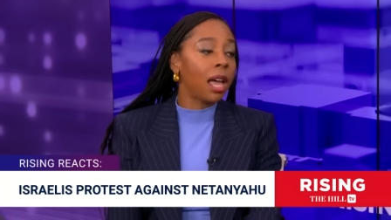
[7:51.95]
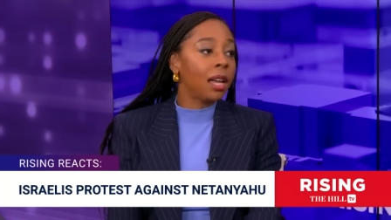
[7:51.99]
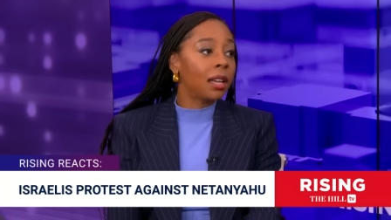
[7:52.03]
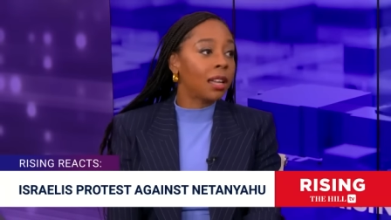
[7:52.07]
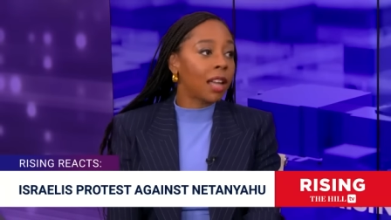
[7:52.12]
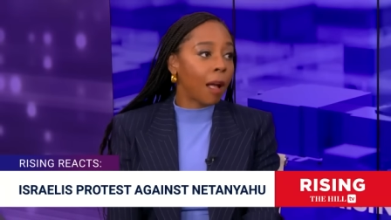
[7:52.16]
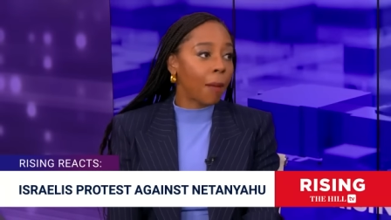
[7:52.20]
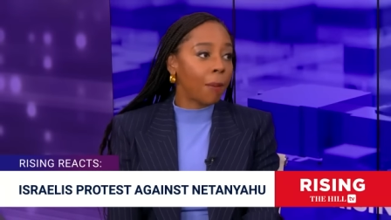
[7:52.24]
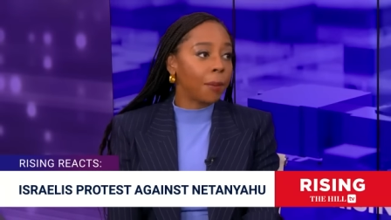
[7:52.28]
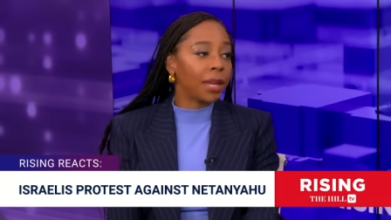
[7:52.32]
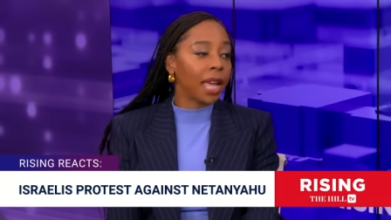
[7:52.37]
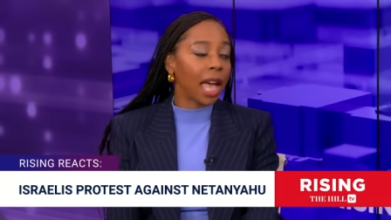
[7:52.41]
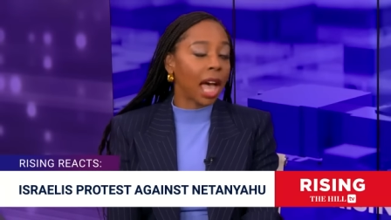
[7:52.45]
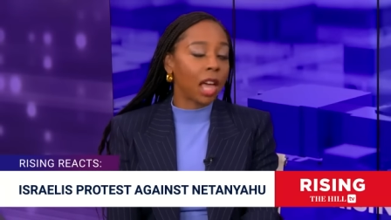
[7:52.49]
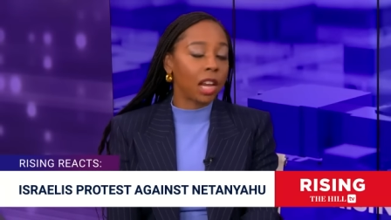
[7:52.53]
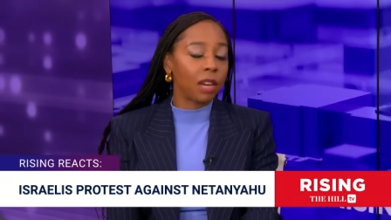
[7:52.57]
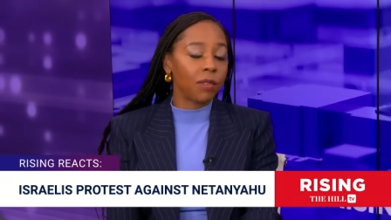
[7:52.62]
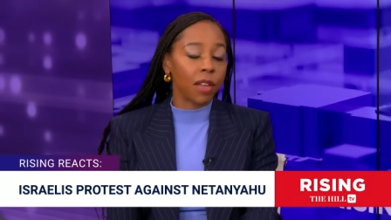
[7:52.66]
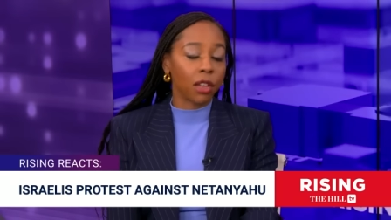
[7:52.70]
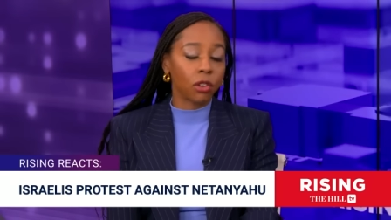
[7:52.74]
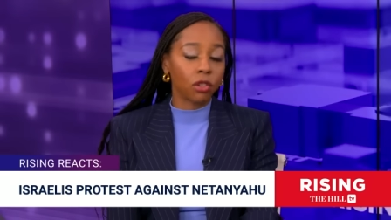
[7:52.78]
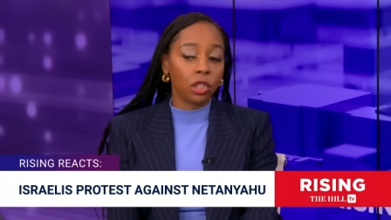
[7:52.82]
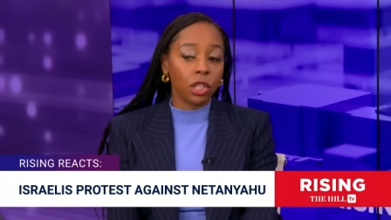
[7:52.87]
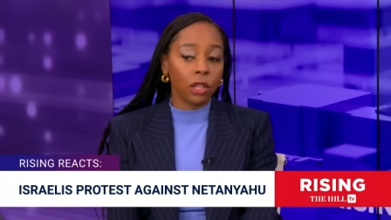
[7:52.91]
coming out of
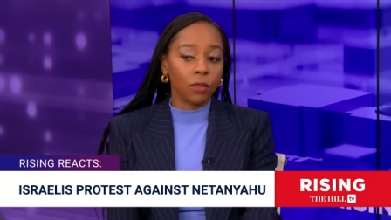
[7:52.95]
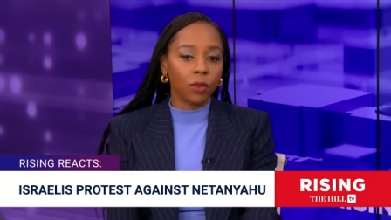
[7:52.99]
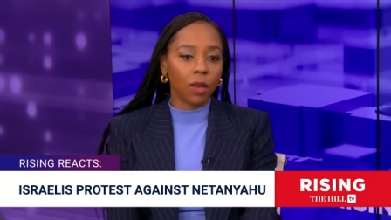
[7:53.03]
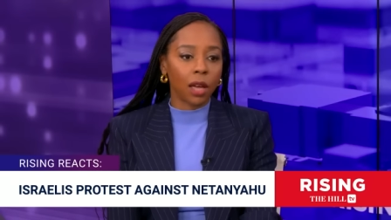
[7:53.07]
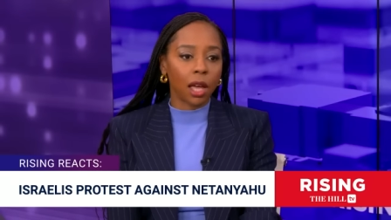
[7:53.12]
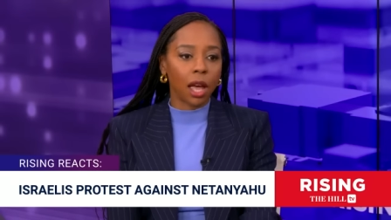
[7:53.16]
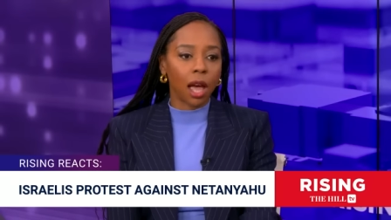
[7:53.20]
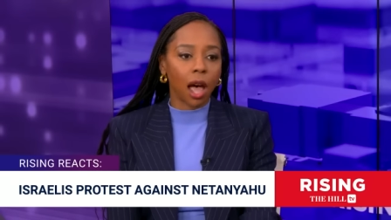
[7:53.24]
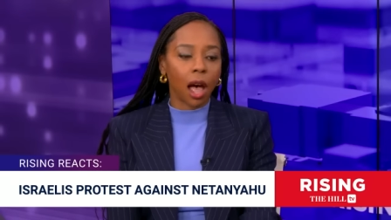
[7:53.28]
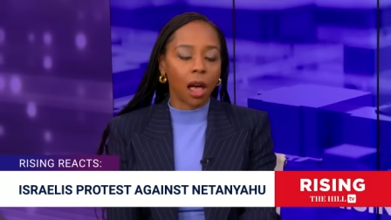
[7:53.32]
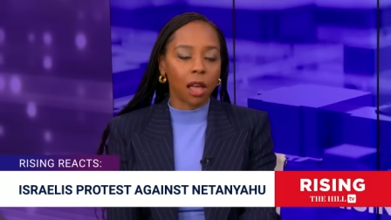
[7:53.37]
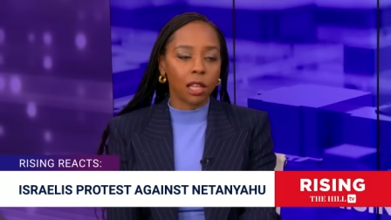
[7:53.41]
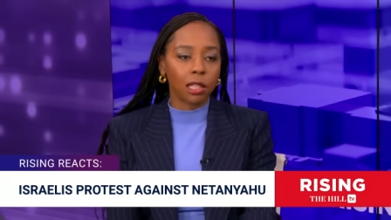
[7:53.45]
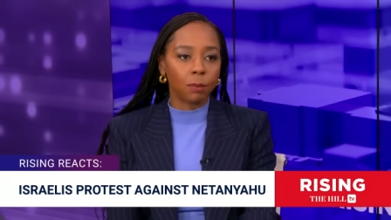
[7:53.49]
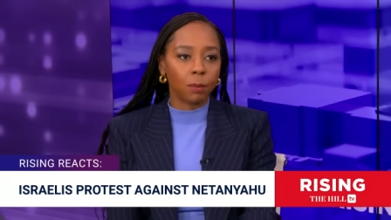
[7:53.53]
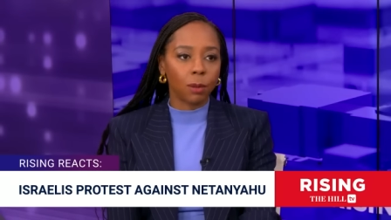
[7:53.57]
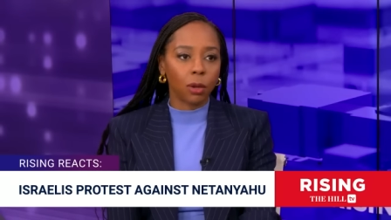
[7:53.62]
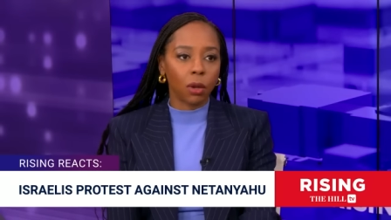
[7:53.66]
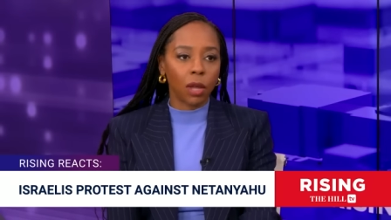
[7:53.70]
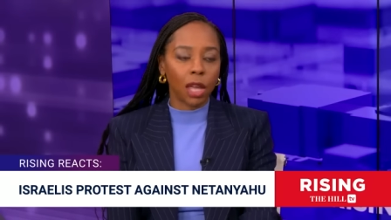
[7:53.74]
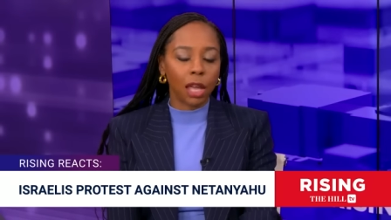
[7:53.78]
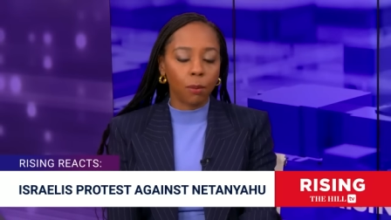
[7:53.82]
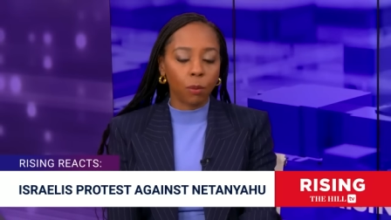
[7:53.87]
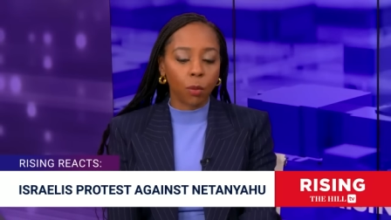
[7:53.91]
Al-Shifa
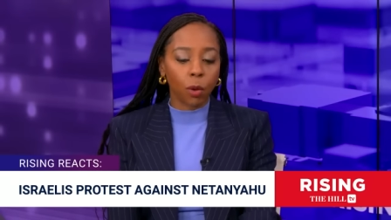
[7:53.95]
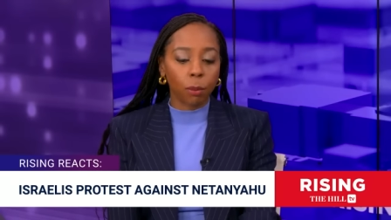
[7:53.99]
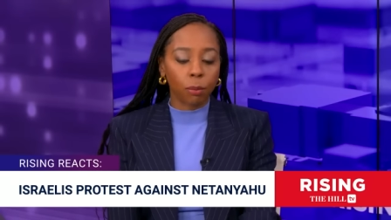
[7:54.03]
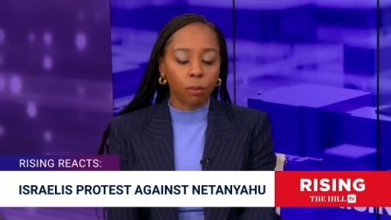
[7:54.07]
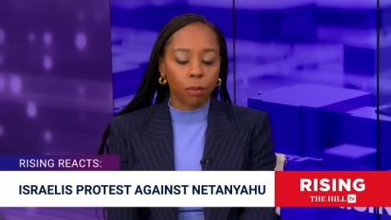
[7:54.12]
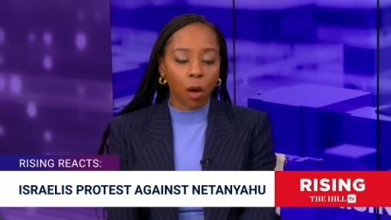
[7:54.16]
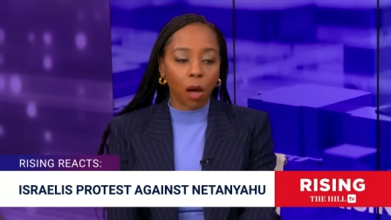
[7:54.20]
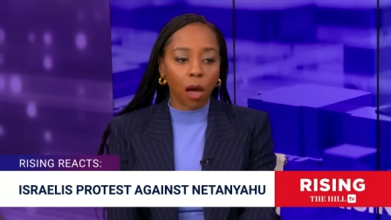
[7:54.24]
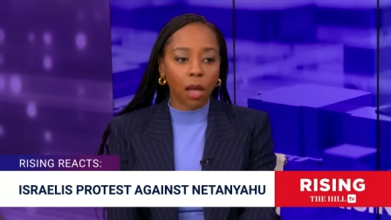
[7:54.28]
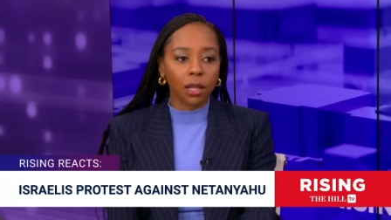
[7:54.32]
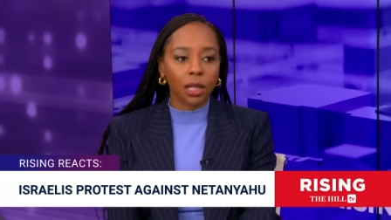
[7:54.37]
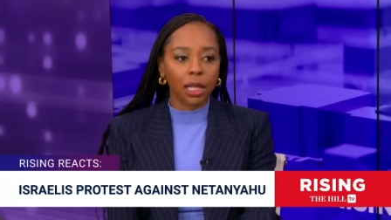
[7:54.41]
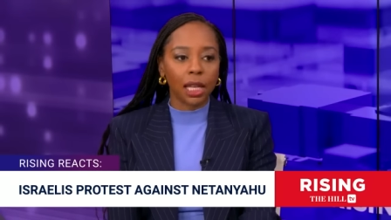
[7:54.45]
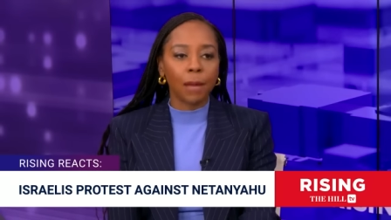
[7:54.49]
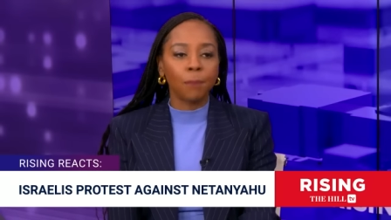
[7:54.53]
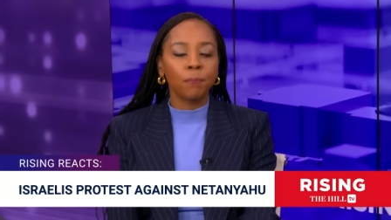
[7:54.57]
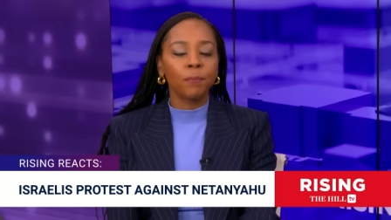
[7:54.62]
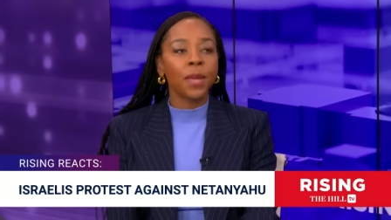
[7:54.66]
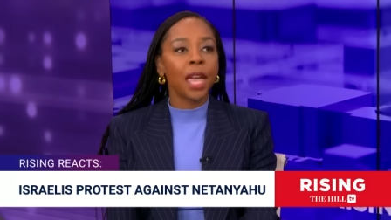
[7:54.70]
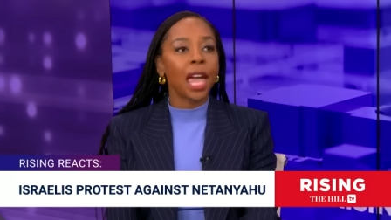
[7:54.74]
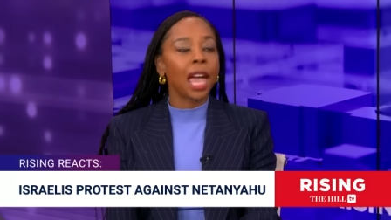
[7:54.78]
hospital and more broadly.